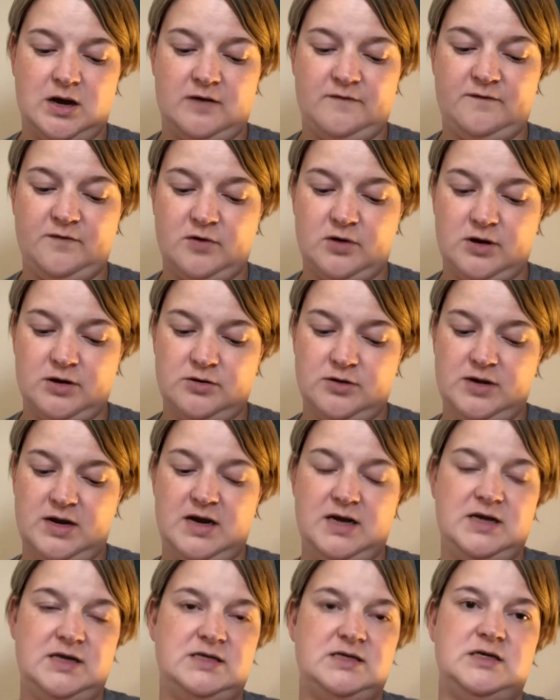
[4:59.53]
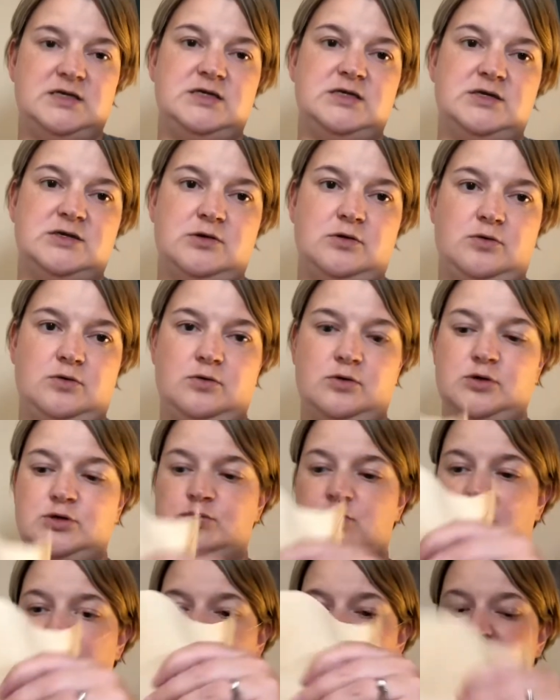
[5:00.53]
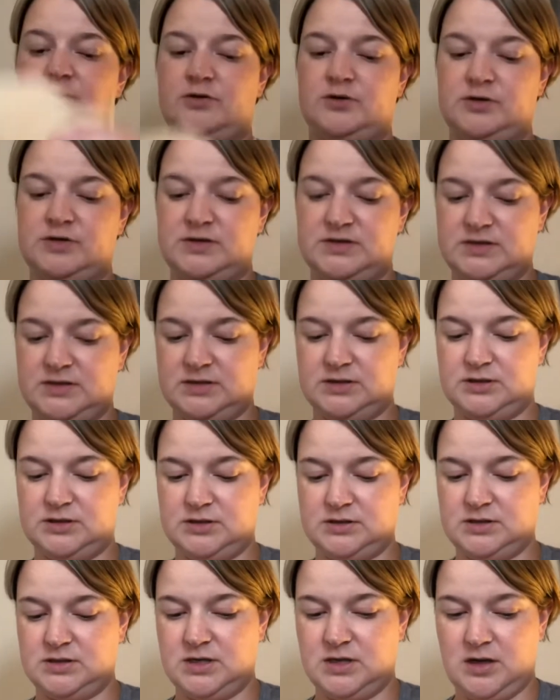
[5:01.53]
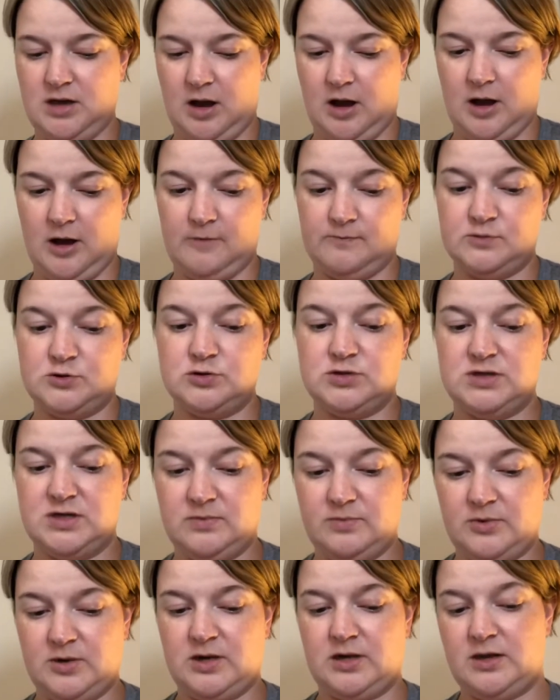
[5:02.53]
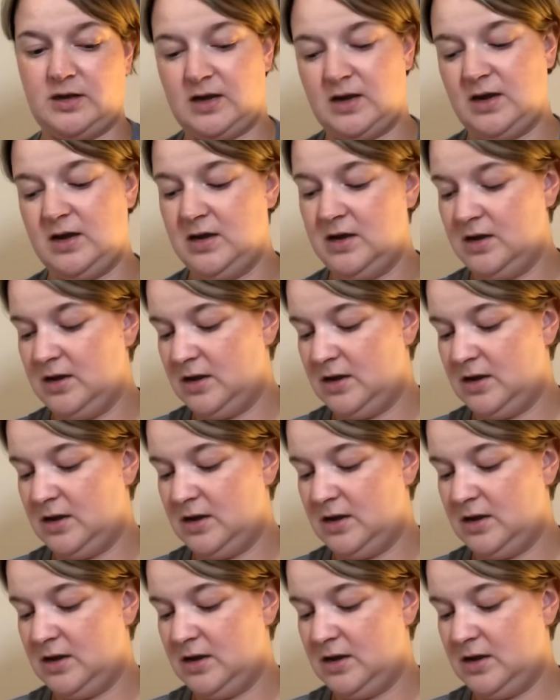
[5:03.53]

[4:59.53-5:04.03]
480 stitches or 1200 stitches. So typically